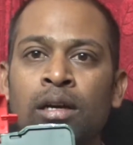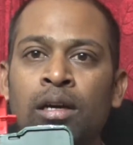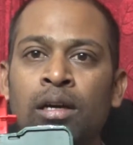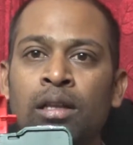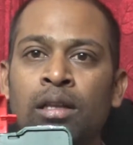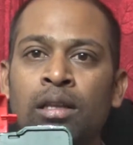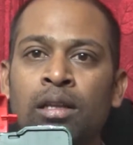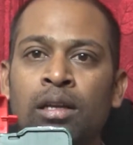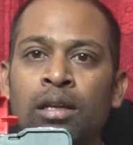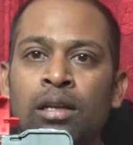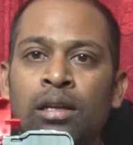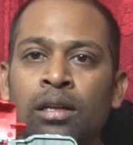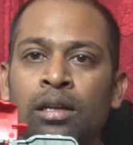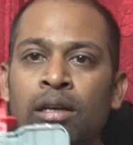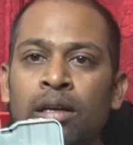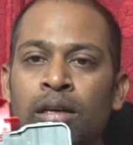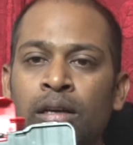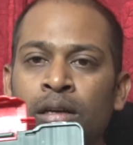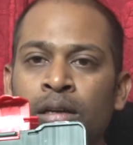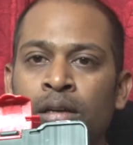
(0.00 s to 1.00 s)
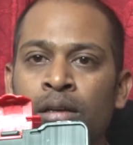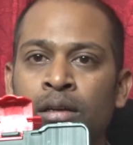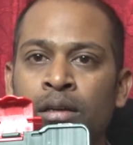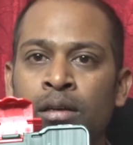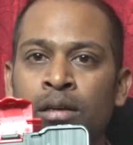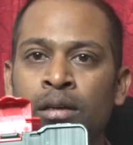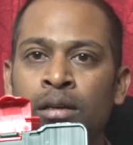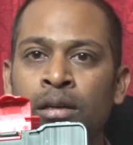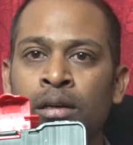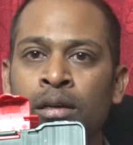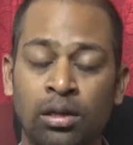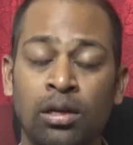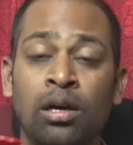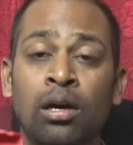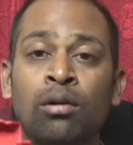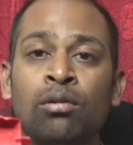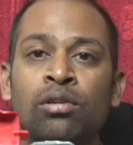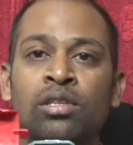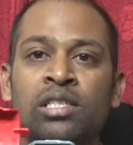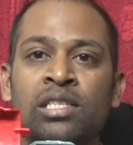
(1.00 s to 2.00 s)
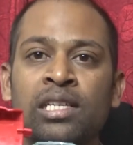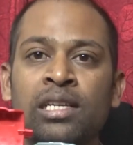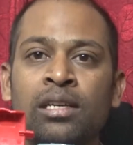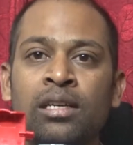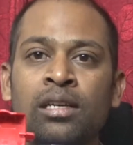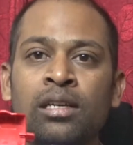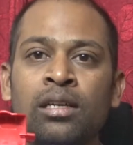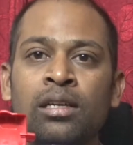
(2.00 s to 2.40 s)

and then countersink.